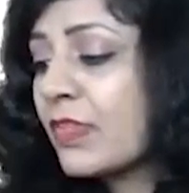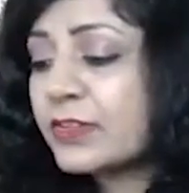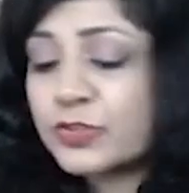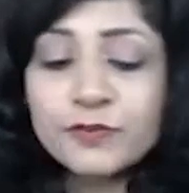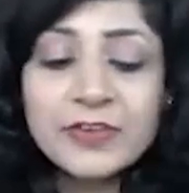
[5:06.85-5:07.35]

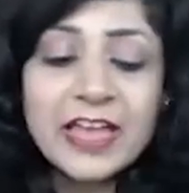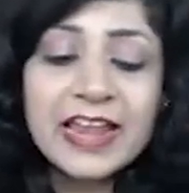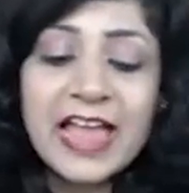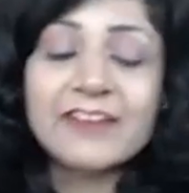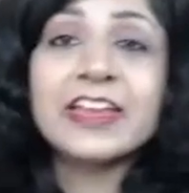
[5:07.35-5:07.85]
So we
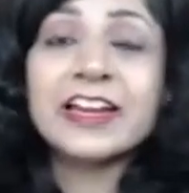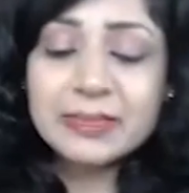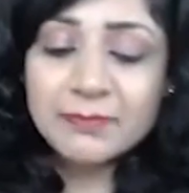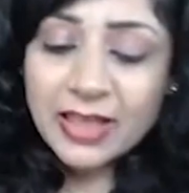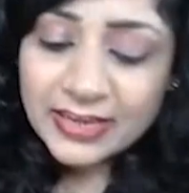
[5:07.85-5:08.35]
are having a
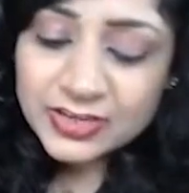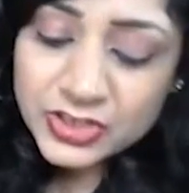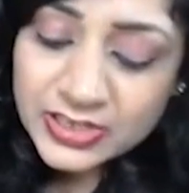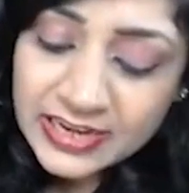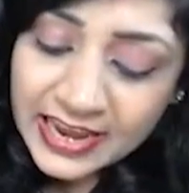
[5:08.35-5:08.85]

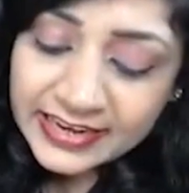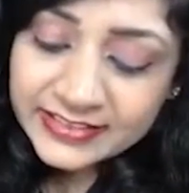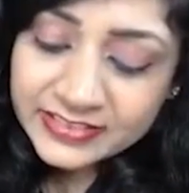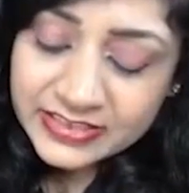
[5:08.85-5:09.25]
demarcation line.